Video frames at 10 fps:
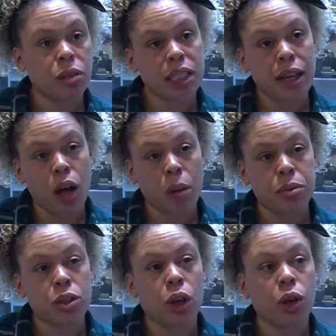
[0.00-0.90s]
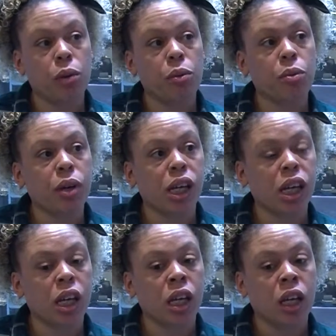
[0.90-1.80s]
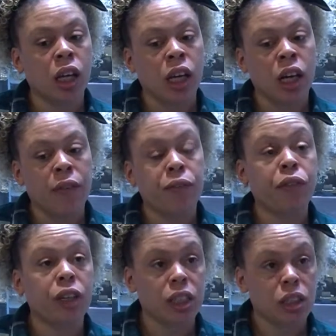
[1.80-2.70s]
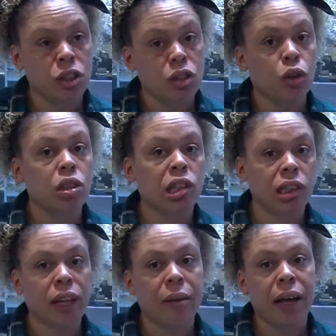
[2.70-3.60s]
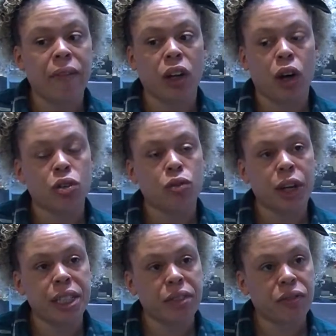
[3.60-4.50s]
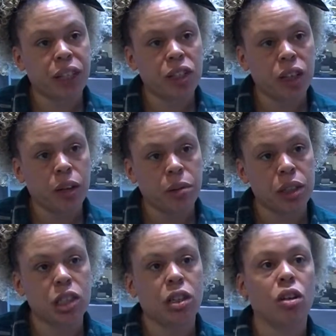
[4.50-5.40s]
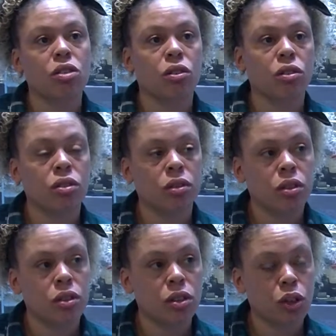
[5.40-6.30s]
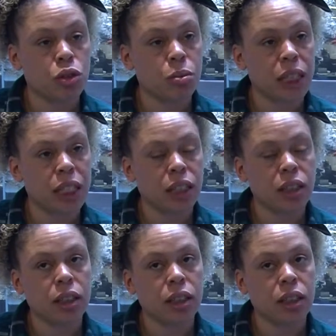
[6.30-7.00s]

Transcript: we set up, so for instance, on a Sunday we have an Ask Righty feature, which starts on social media.